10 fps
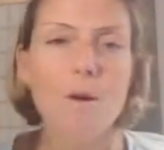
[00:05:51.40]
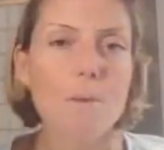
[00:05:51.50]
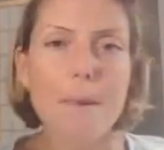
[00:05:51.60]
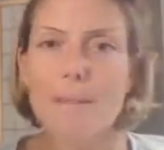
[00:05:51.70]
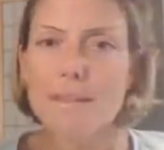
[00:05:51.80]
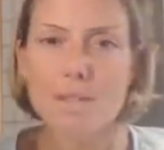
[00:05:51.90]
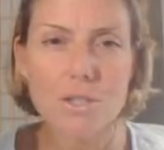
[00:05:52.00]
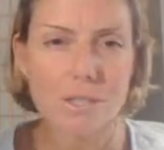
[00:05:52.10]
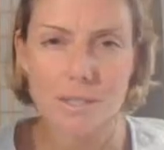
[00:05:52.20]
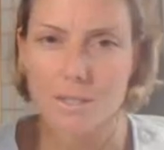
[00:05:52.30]
or maybe it's
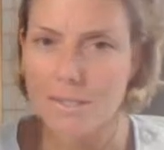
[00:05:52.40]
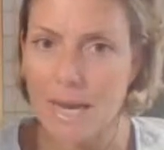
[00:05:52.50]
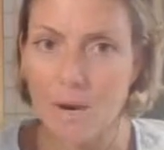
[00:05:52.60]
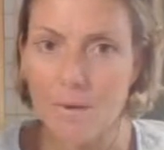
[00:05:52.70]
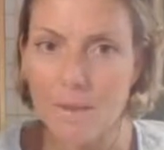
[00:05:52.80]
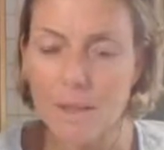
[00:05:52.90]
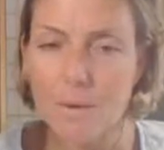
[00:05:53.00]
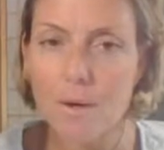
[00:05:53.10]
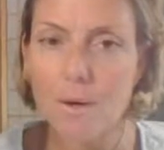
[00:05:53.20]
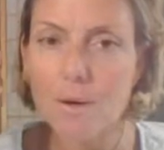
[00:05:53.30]
just a sound that you
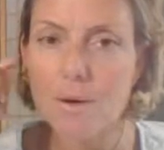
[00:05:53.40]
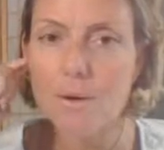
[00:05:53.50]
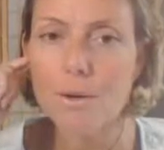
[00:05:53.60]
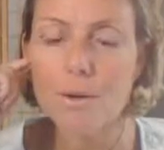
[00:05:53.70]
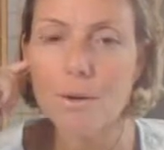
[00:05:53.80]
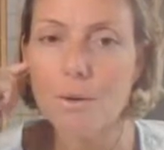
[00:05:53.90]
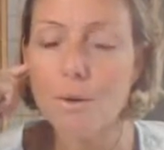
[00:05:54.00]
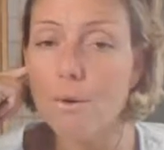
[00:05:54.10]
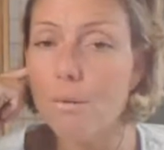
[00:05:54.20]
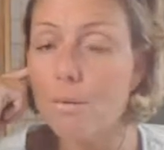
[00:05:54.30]
heard,
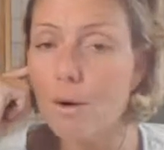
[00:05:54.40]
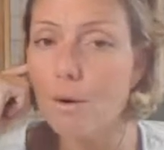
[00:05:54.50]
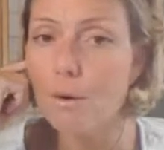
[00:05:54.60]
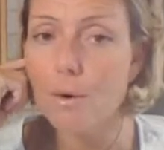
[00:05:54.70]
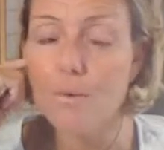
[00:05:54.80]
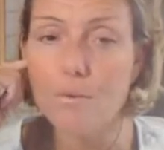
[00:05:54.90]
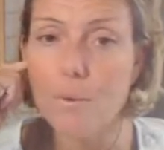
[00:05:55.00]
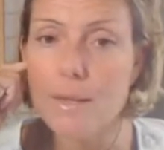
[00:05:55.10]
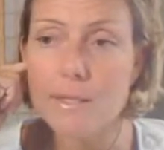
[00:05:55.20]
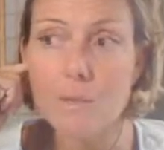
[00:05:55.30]
or a
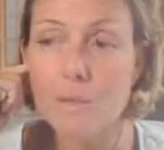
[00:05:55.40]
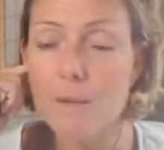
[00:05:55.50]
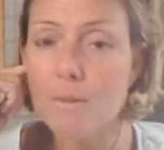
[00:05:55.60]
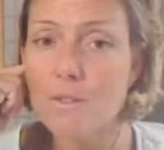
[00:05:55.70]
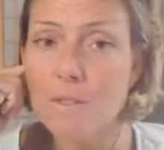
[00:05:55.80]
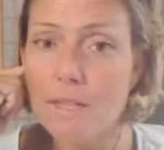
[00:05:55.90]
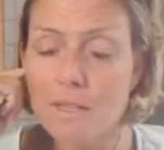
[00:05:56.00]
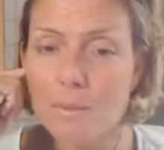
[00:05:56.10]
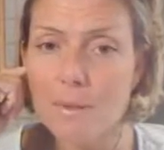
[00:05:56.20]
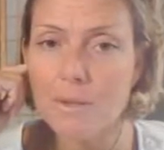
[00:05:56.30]
voice and someone said
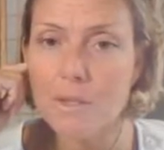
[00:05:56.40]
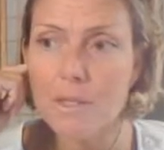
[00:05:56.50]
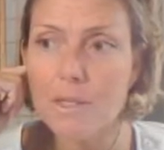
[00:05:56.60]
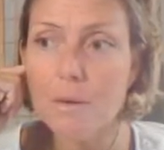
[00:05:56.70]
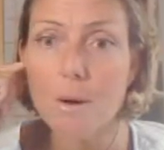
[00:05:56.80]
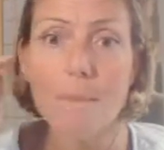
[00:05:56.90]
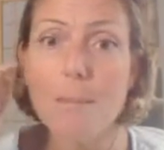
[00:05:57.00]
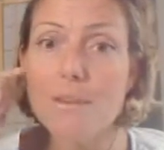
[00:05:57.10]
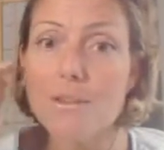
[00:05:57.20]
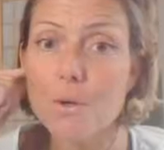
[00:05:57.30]
something to you, or
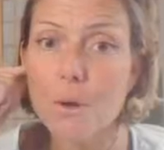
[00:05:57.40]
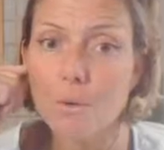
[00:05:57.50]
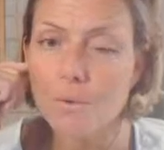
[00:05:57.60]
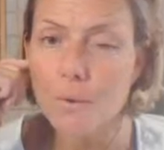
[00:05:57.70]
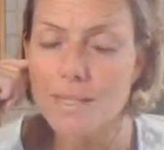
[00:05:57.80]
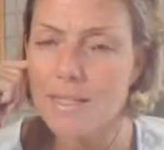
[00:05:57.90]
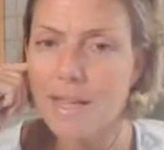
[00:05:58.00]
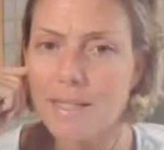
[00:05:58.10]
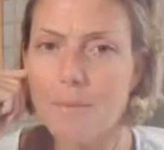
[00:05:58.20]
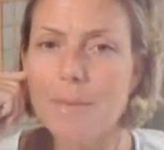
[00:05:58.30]
maybe it's your own voice
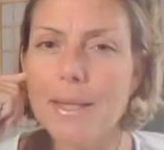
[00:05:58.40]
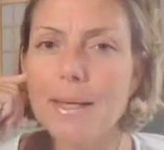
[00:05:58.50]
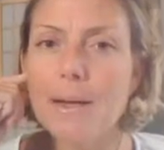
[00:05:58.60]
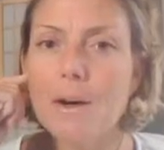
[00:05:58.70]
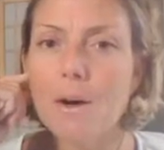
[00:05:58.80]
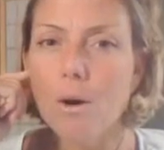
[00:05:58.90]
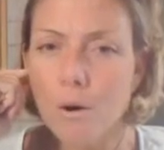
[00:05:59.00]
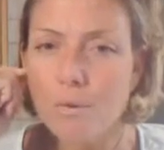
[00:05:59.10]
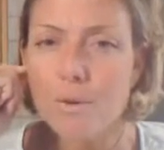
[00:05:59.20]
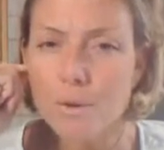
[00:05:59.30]
saying something
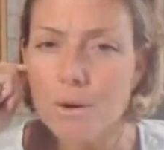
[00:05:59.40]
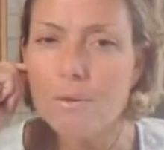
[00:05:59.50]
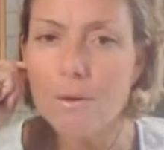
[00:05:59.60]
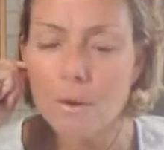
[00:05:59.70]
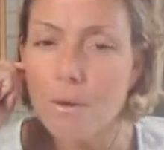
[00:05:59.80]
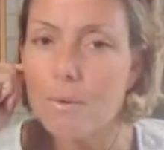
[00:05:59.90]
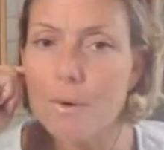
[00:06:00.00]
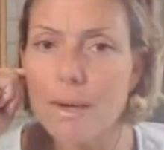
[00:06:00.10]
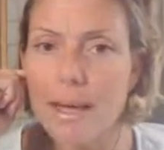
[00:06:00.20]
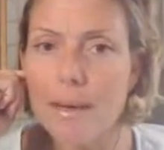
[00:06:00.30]
over and over and over
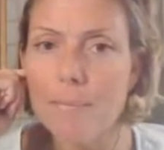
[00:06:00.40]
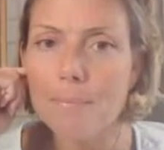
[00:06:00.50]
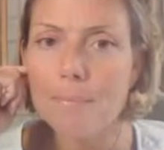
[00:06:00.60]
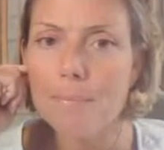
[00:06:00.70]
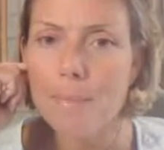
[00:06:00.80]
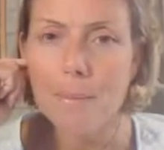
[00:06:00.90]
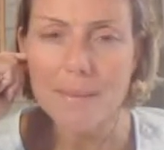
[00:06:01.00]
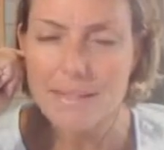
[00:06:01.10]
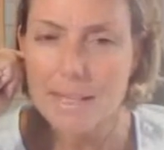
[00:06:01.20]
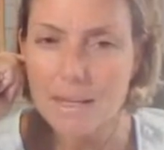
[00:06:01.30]
again. Maybe
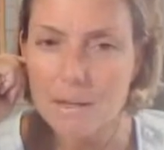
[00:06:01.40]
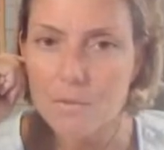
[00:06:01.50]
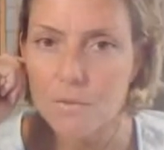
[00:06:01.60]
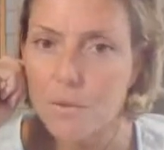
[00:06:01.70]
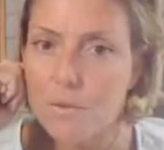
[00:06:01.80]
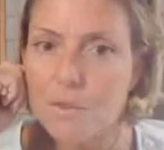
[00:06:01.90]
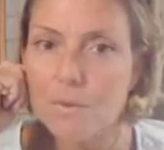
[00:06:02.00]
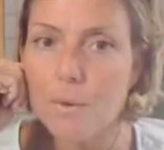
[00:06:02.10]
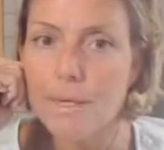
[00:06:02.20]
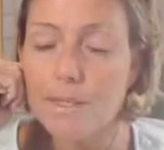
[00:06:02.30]
it's that confused
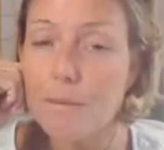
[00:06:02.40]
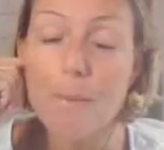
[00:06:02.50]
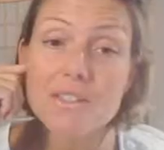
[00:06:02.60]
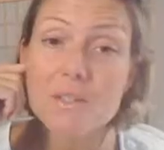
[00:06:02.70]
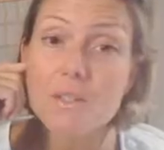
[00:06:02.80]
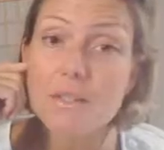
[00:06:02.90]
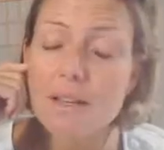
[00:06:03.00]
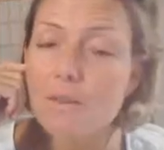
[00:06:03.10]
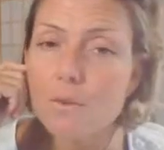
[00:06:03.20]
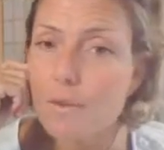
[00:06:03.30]
voice, or it's a
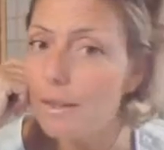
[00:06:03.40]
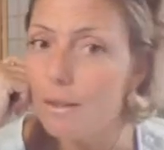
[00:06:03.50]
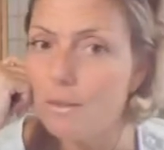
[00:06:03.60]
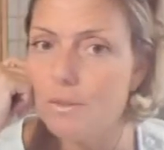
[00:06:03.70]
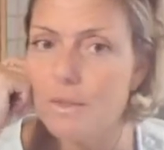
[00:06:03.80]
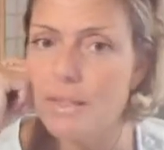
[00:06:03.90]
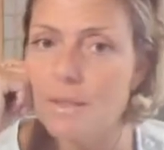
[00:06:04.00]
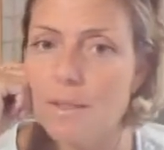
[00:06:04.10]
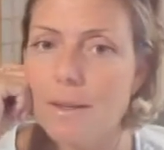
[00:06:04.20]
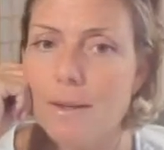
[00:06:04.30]
self-critical
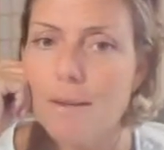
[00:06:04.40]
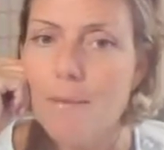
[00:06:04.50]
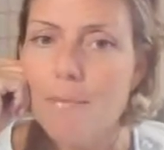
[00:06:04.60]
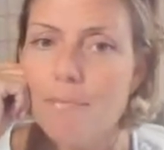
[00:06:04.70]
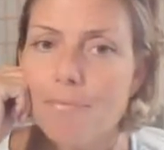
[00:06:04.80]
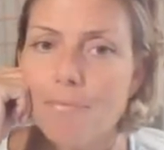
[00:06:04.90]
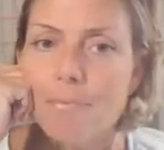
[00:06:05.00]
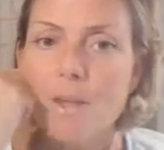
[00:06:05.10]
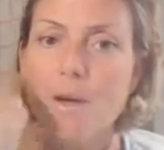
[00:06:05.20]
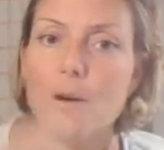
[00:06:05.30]
voice,
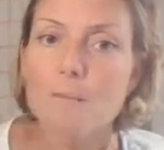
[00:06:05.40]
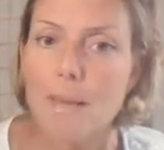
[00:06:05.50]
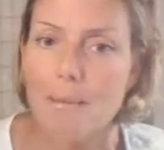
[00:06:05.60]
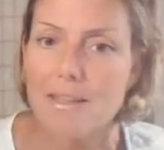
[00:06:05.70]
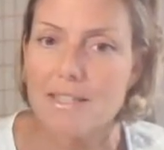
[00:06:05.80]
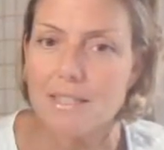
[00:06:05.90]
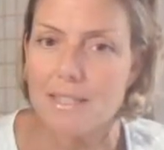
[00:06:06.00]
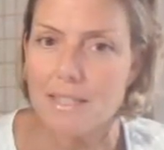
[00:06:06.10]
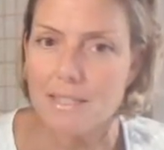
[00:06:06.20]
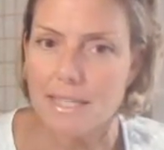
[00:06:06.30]
or maybe it's the
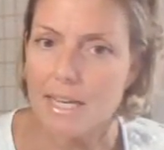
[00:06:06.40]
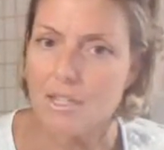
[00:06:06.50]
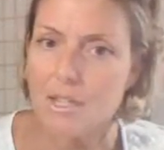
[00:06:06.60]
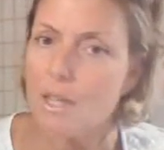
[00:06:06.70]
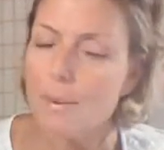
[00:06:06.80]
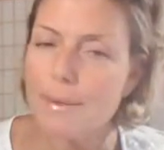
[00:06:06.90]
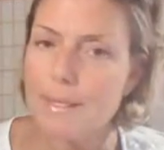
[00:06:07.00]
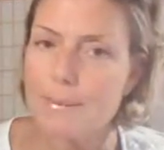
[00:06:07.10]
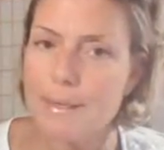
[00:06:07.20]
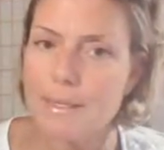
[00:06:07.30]
sensation that you
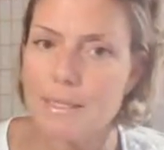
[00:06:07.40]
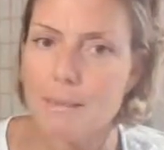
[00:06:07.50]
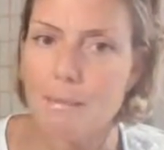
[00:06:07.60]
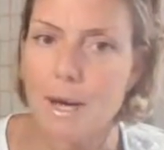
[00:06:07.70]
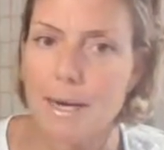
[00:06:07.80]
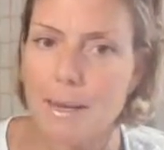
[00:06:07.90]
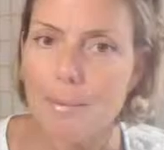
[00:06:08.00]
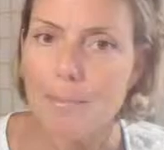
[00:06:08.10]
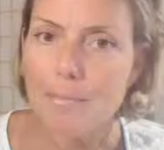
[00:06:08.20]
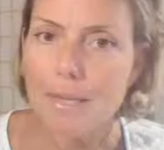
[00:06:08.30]
experience in the body.
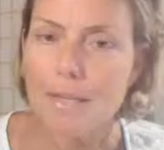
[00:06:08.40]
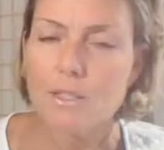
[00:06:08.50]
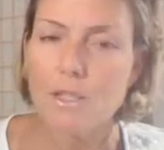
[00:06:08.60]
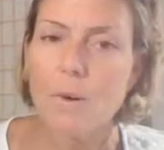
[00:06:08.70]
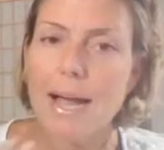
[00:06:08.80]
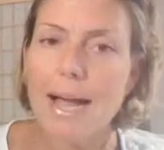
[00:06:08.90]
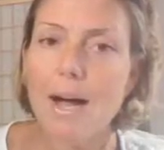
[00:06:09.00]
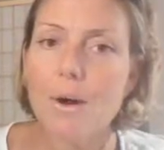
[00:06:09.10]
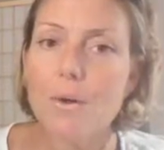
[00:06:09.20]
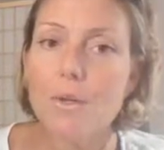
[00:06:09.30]
So
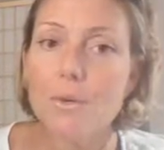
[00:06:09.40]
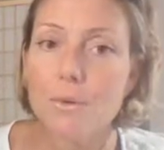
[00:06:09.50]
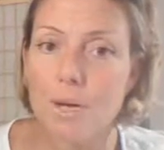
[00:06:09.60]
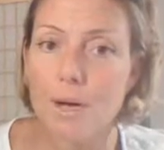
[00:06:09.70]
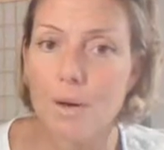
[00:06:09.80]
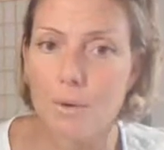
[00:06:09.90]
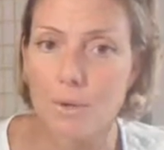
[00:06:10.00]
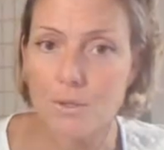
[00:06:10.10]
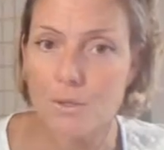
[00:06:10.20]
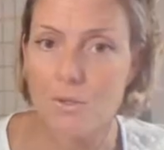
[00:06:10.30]
how you know
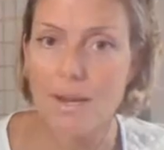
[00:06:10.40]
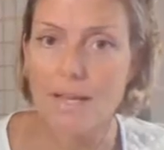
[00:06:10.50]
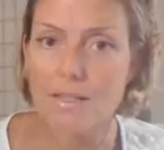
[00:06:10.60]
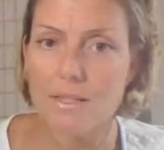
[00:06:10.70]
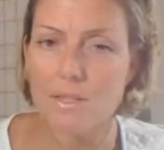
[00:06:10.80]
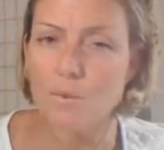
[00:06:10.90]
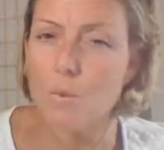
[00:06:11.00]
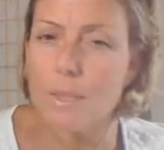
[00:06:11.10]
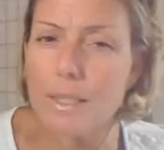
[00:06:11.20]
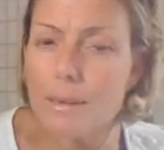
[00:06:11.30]
you're stressed is
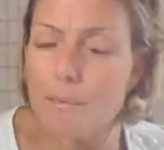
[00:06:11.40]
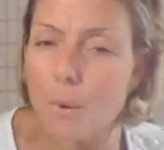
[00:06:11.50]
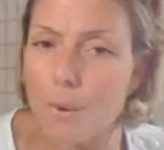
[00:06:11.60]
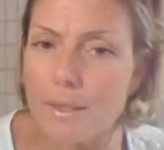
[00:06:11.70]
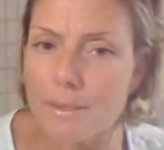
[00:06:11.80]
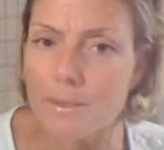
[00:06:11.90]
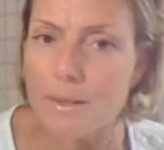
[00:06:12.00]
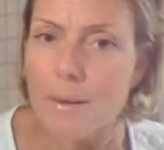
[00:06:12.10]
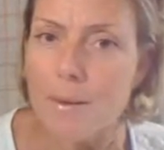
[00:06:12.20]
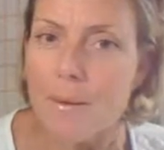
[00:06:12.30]
really important,